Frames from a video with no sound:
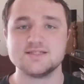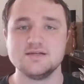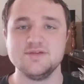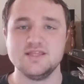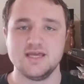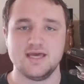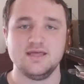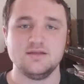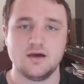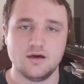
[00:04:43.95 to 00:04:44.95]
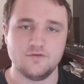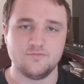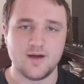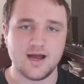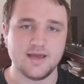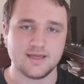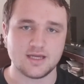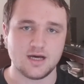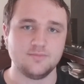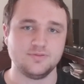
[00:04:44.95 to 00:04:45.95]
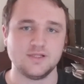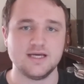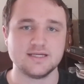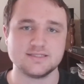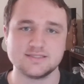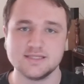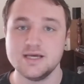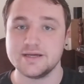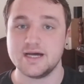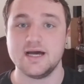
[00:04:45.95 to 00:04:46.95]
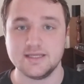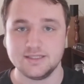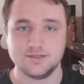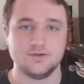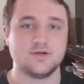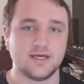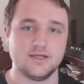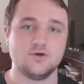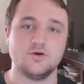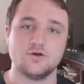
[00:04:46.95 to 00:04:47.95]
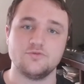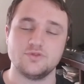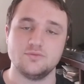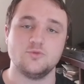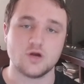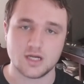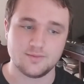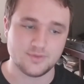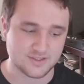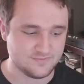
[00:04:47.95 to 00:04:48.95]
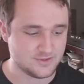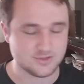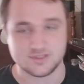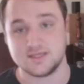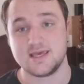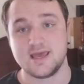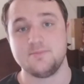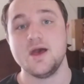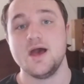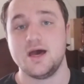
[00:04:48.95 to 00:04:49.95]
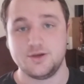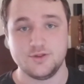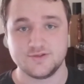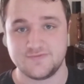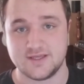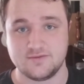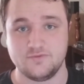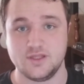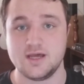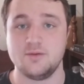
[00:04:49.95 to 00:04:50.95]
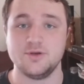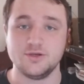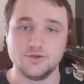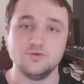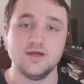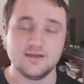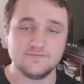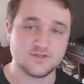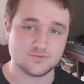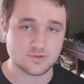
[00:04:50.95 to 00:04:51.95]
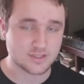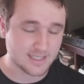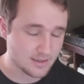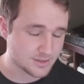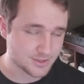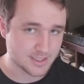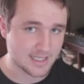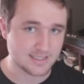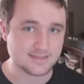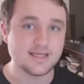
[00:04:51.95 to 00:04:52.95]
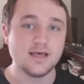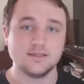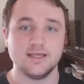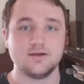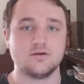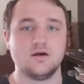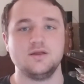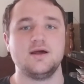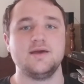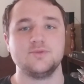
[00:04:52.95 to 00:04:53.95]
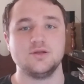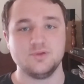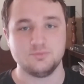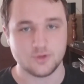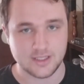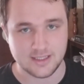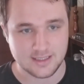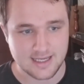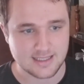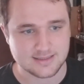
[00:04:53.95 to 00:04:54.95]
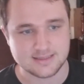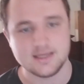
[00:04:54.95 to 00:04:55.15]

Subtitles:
going to be the end of my complex guide, kind of going over the more complex features of the game, how to do this effectively. Now I'm going to do individual character guides later on. I am going to be bringing that